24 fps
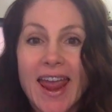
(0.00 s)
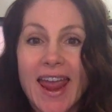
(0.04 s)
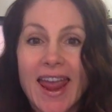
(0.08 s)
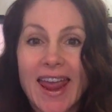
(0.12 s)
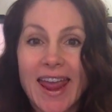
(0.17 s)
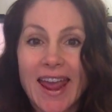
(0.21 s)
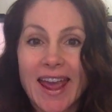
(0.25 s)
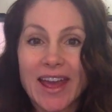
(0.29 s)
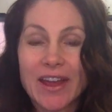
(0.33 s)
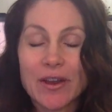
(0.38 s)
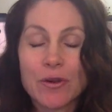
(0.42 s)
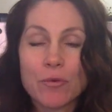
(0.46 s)

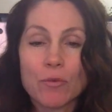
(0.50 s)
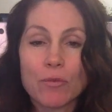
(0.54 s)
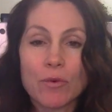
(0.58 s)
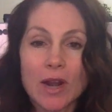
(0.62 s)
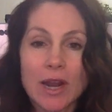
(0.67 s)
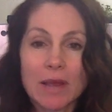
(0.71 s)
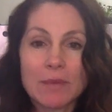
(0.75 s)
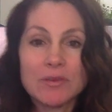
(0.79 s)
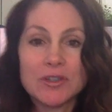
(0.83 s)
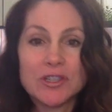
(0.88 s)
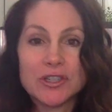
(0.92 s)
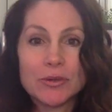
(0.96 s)
And what
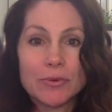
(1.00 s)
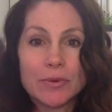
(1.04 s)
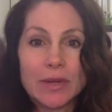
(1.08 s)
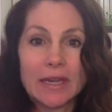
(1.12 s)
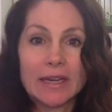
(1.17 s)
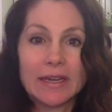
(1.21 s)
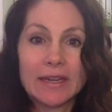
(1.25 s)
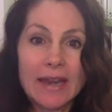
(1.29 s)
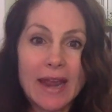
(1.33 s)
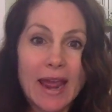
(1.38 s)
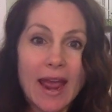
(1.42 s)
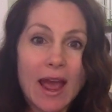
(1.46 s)
I'm
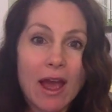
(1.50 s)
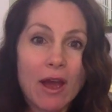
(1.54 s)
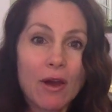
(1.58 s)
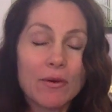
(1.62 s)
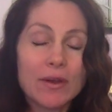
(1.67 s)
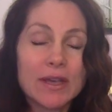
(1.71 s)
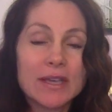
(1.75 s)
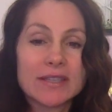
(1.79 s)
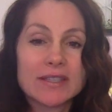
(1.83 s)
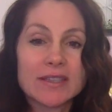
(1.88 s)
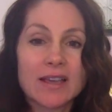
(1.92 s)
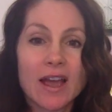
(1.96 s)
doing now
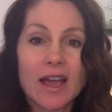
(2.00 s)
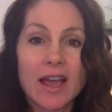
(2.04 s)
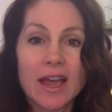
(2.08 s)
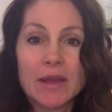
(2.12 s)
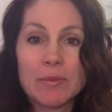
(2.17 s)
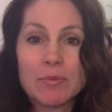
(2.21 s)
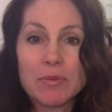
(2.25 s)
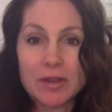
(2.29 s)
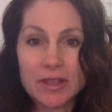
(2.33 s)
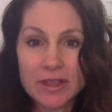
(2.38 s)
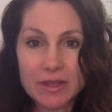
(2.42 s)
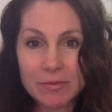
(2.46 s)
is I
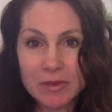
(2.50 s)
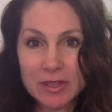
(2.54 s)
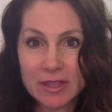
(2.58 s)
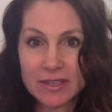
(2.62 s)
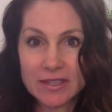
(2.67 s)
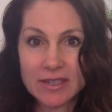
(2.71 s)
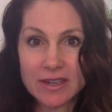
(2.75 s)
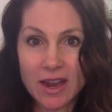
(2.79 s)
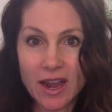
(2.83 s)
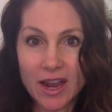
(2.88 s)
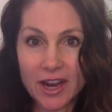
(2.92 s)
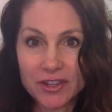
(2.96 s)
put them in the
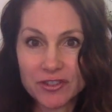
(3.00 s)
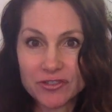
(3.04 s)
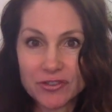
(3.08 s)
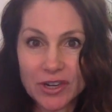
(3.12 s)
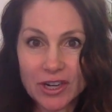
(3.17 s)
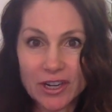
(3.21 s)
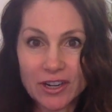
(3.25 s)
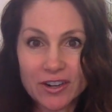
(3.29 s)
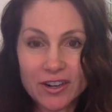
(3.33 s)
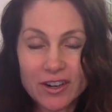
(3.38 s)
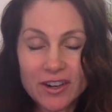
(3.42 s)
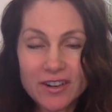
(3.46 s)

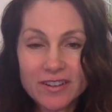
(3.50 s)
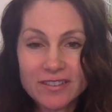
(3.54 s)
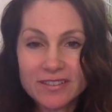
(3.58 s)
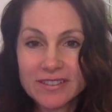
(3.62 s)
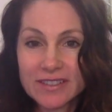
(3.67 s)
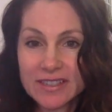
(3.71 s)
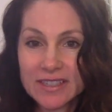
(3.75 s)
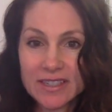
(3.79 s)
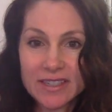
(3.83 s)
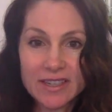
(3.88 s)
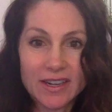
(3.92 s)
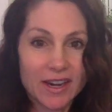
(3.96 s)
dehydrator,
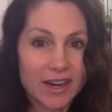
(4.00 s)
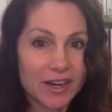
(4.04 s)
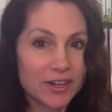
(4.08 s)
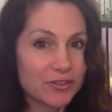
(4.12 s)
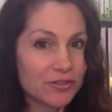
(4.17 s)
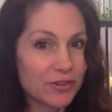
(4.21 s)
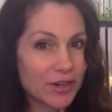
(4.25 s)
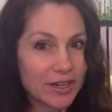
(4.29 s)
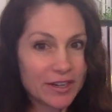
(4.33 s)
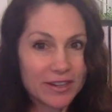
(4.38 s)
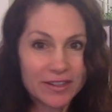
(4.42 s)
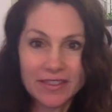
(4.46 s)

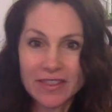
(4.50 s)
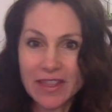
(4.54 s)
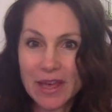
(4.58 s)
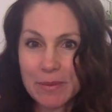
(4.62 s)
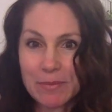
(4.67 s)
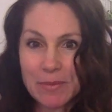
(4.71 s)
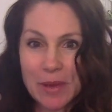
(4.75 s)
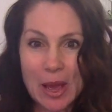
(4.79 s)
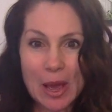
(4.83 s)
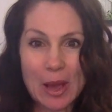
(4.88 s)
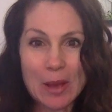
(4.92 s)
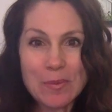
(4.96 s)
dehydrated
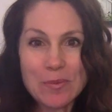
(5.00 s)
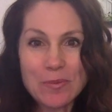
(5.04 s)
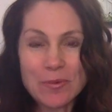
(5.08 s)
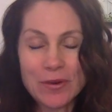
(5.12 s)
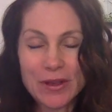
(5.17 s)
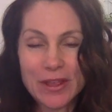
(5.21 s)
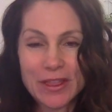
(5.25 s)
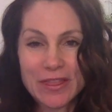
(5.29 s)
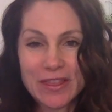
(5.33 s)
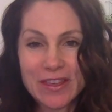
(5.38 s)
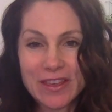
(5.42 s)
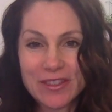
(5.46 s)
them up
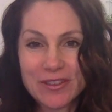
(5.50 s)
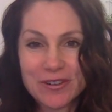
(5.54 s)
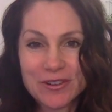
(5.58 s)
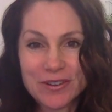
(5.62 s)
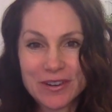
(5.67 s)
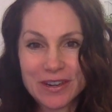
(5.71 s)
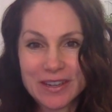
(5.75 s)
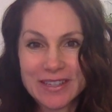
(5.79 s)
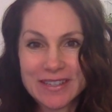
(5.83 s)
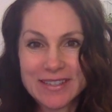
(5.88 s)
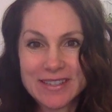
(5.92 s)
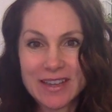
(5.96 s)
with the other
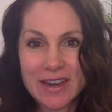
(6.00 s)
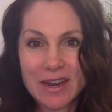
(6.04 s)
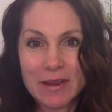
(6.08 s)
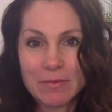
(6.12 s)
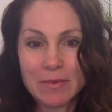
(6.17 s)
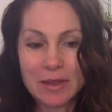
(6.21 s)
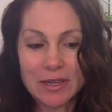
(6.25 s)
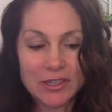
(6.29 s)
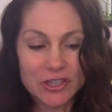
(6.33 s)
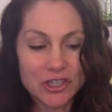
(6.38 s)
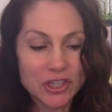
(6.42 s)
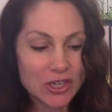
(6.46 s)
greens that I
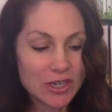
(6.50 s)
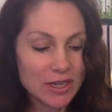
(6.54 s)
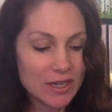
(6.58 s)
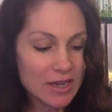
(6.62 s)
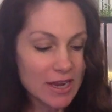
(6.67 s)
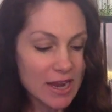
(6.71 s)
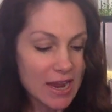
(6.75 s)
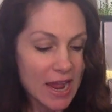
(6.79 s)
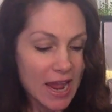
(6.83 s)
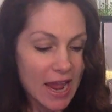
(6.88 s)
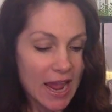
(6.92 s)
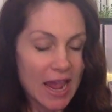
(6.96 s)
mentioned,
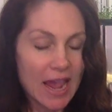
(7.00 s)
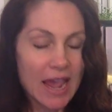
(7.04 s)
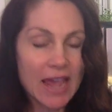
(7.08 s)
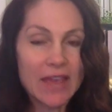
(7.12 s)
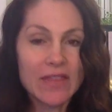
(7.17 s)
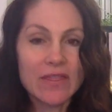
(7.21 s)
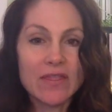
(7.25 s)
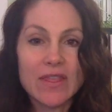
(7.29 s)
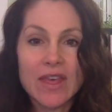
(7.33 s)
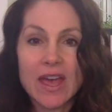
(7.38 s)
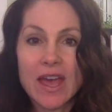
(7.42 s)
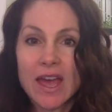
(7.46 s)

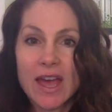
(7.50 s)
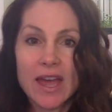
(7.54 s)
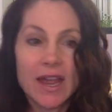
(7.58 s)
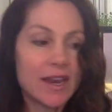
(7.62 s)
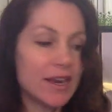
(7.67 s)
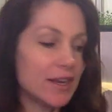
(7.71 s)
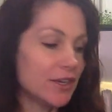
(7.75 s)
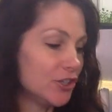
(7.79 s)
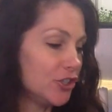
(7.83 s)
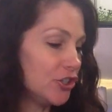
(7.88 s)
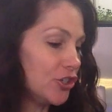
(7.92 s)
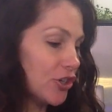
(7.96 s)
and
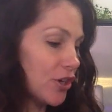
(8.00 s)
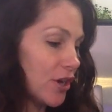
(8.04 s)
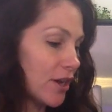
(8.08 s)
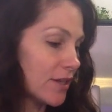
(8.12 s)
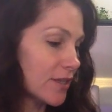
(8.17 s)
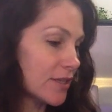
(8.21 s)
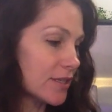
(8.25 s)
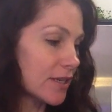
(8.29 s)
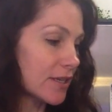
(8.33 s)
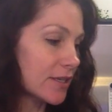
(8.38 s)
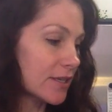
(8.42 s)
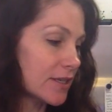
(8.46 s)
then
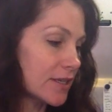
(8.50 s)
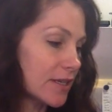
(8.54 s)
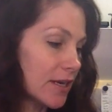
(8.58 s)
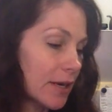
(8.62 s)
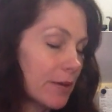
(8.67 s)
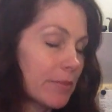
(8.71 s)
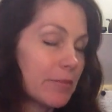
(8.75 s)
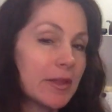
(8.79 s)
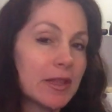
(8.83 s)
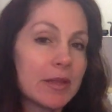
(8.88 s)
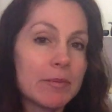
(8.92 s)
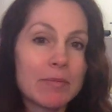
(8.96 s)
just stuck
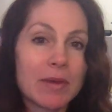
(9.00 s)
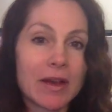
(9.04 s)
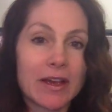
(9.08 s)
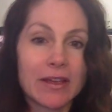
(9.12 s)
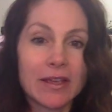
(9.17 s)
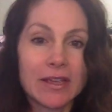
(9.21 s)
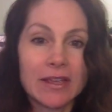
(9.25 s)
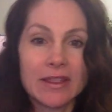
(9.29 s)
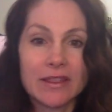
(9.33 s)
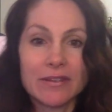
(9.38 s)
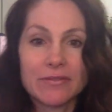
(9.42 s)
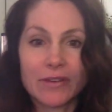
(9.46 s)
them in the
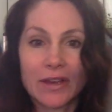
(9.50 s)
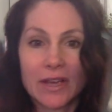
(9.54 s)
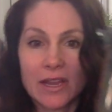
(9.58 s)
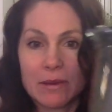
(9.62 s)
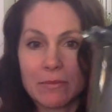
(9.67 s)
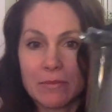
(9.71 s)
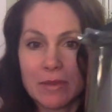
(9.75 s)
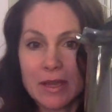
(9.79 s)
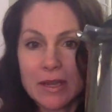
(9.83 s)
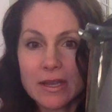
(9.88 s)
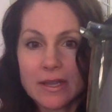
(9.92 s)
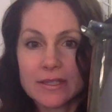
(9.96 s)

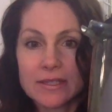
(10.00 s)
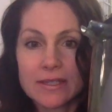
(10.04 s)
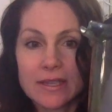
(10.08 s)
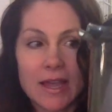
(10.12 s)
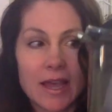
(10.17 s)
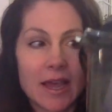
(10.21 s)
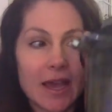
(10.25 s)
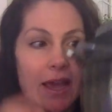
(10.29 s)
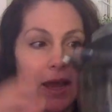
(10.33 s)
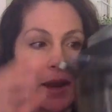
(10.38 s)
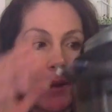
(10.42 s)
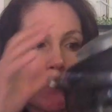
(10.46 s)
Vitamix
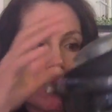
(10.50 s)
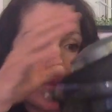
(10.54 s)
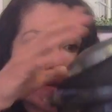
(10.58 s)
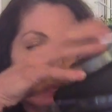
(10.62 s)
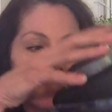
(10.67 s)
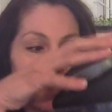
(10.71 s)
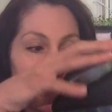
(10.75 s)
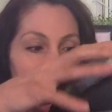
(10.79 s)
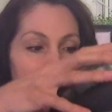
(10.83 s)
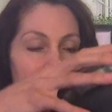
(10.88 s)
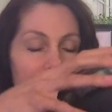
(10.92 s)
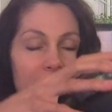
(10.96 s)
and
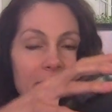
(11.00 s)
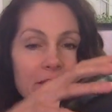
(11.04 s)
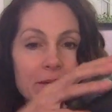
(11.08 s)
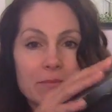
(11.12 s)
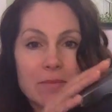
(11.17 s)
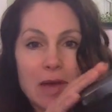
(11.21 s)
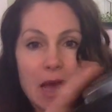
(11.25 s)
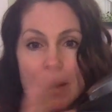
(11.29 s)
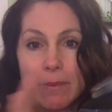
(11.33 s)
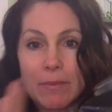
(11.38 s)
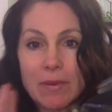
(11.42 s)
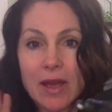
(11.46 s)
blended
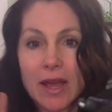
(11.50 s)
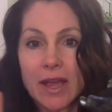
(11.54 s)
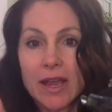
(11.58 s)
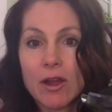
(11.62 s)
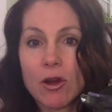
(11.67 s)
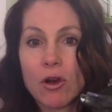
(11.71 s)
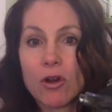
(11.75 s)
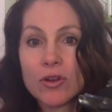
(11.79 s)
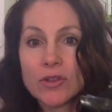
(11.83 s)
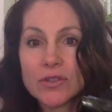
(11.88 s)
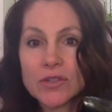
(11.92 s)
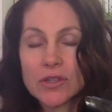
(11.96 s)
them up. I
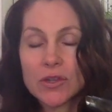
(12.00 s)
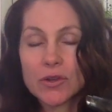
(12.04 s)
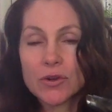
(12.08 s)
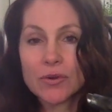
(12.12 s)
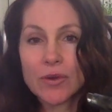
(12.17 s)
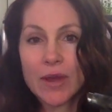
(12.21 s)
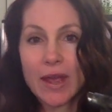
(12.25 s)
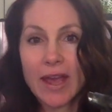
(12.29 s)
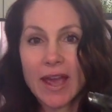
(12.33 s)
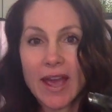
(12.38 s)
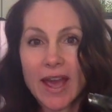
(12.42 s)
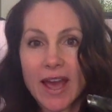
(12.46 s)

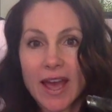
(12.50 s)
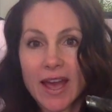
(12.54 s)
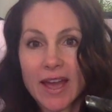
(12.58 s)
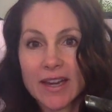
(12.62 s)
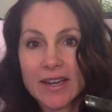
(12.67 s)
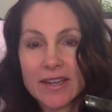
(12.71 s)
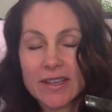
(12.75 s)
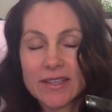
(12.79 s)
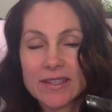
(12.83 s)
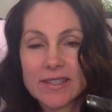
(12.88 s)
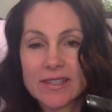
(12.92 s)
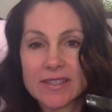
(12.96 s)
also
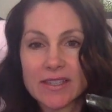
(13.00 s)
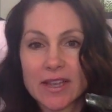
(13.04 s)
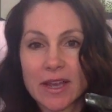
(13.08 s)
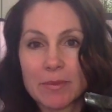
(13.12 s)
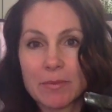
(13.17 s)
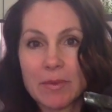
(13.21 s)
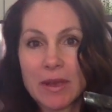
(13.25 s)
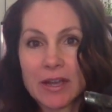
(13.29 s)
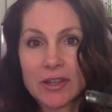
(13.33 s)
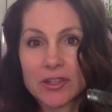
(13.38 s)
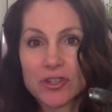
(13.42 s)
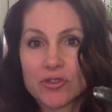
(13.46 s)
had
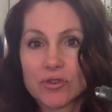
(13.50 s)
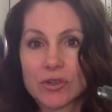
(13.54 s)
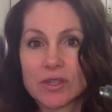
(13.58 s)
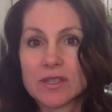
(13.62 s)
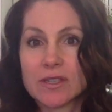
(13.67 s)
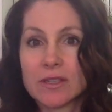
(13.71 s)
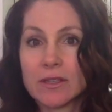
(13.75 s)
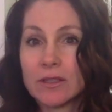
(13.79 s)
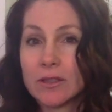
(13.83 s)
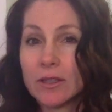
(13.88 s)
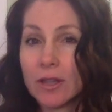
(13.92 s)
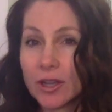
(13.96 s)
some extra
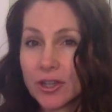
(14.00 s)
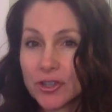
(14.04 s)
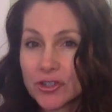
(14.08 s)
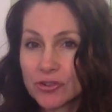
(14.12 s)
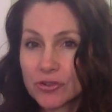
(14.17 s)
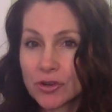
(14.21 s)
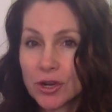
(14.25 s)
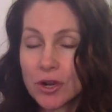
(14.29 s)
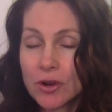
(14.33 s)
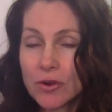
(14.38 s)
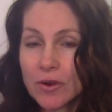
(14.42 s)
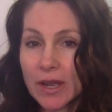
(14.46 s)

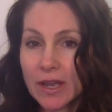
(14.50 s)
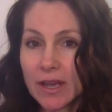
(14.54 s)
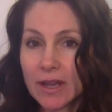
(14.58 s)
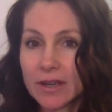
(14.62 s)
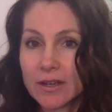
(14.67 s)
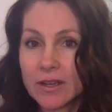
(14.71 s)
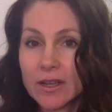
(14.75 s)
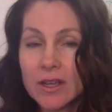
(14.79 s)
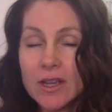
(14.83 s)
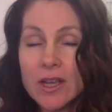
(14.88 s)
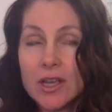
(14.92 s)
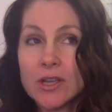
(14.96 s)
cilantro. I
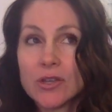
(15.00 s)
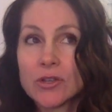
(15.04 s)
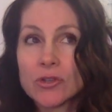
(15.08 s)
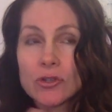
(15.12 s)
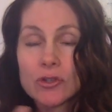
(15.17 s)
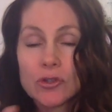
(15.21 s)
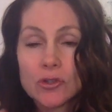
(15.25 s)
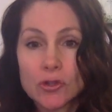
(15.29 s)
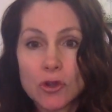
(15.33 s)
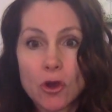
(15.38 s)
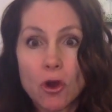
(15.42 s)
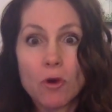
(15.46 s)
had
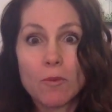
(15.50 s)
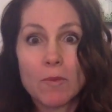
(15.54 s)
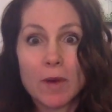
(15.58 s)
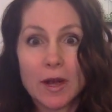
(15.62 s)
so